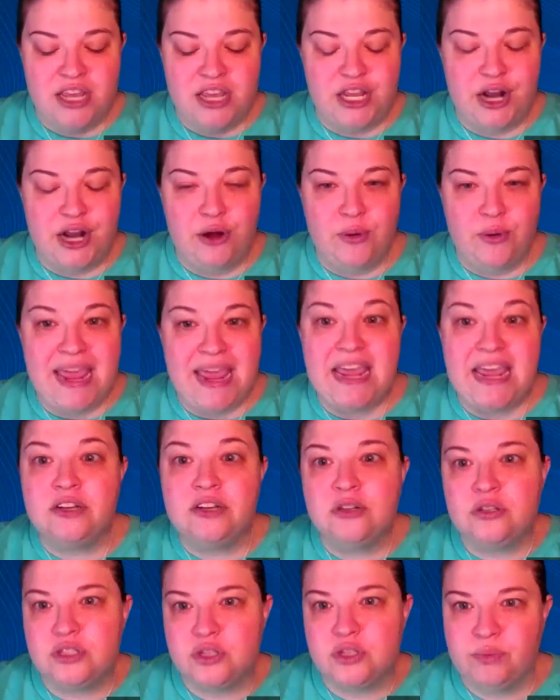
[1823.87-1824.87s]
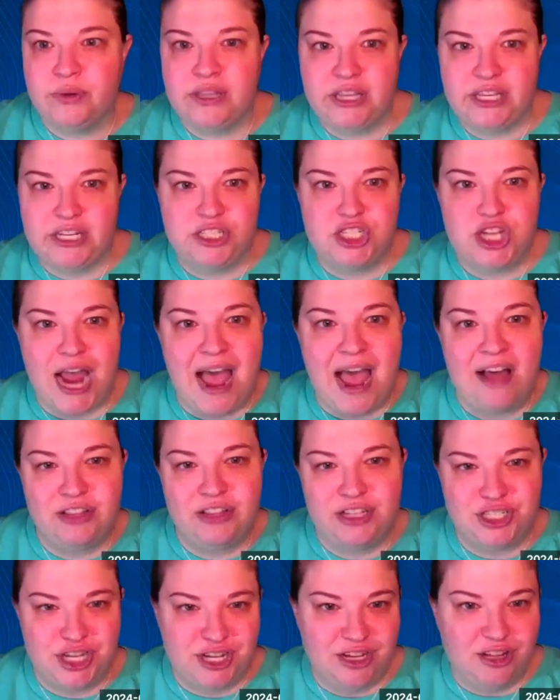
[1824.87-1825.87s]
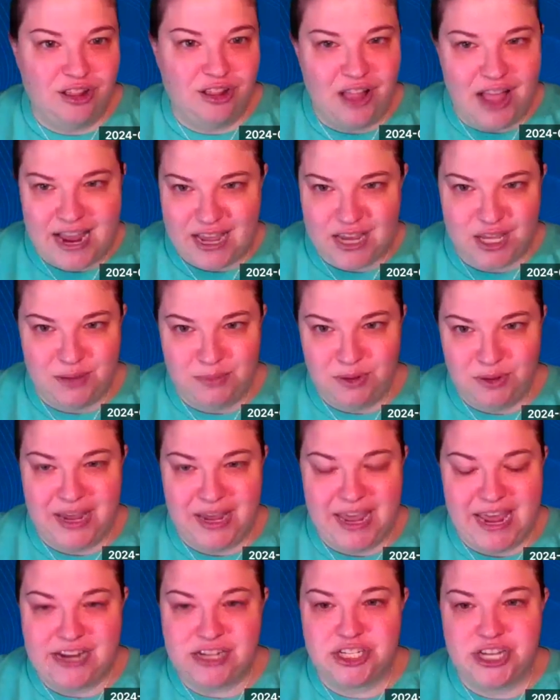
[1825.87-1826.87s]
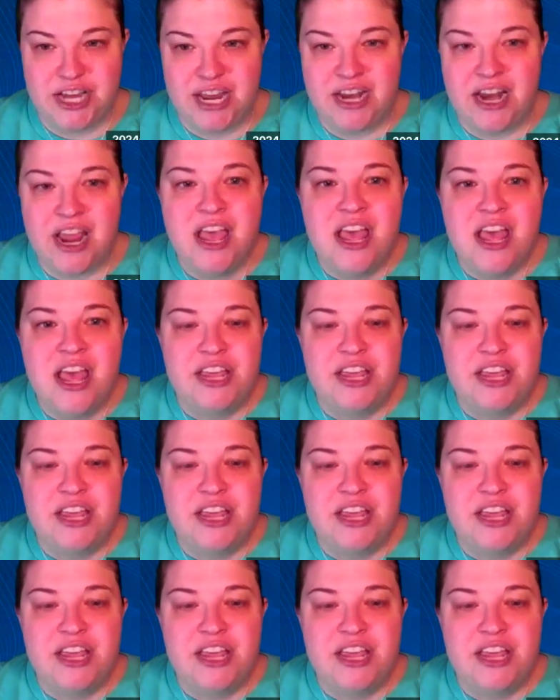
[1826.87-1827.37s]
you know, handles a really challenging client communication.